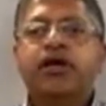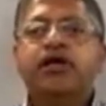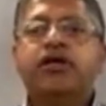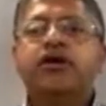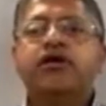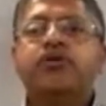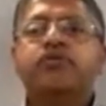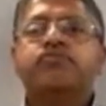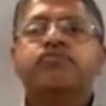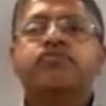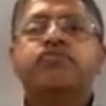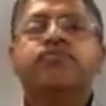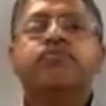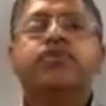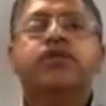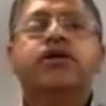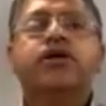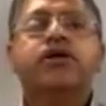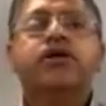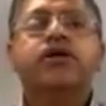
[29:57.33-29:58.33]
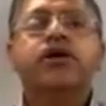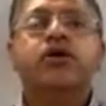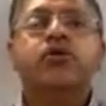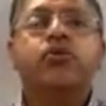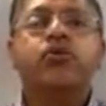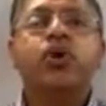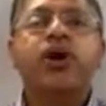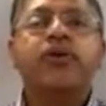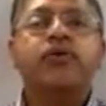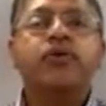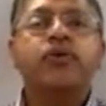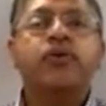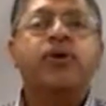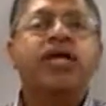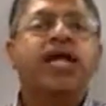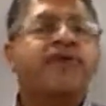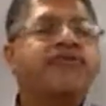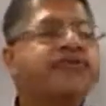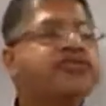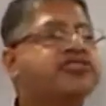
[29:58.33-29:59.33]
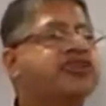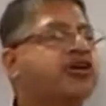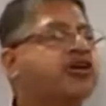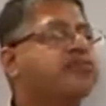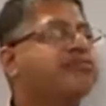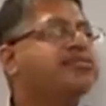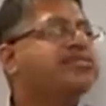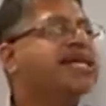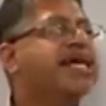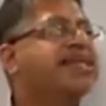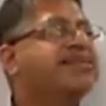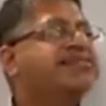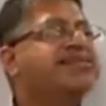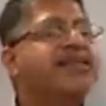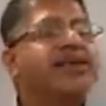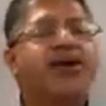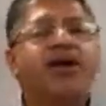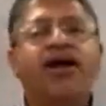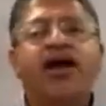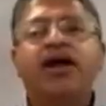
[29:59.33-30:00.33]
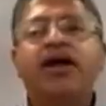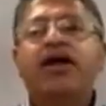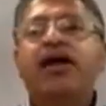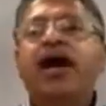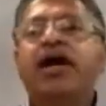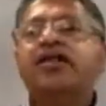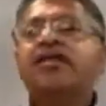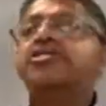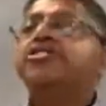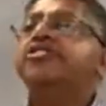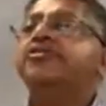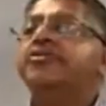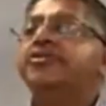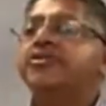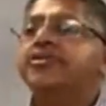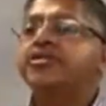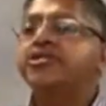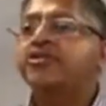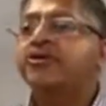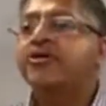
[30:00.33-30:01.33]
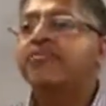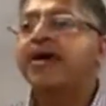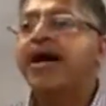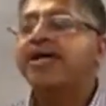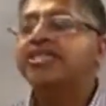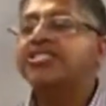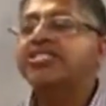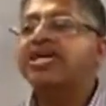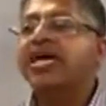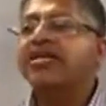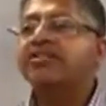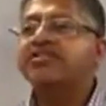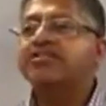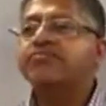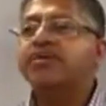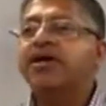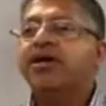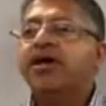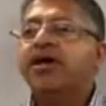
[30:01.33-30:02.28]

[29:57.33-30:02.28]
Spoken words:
You know, you know, whatever circumstance they are, I'll let you use your imaginations, but